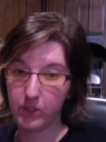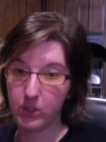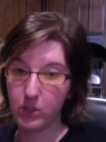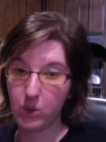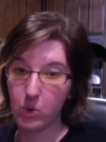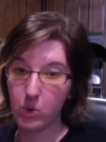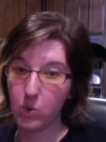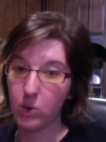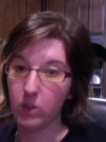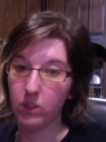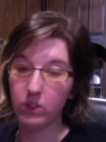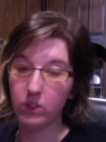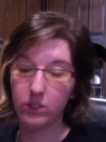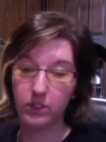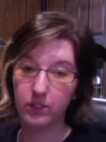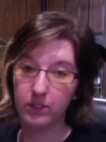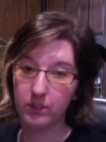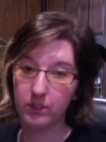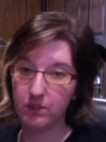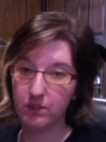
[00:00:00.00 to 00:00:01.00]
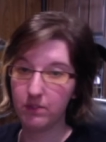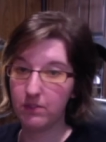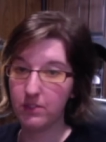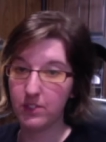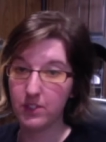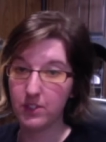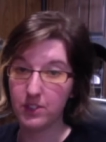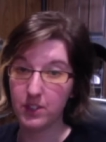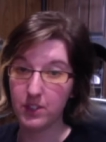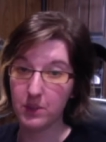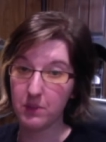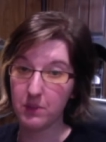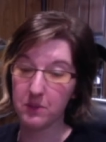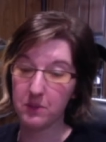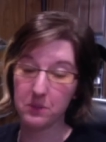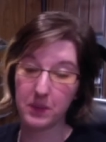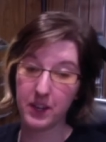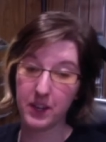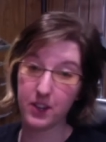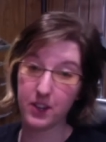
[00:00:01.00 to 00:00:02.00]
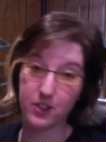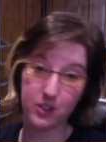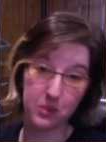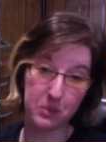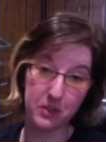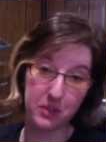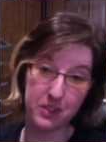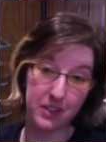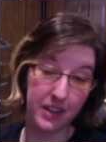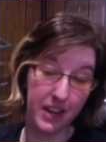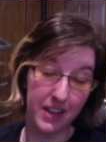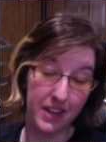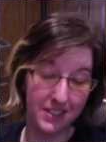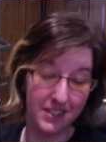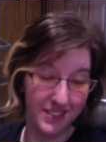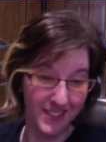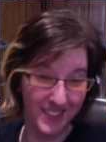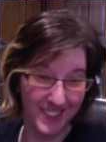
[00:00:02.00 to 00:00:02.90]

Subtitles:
cool to some of my customers, I guess.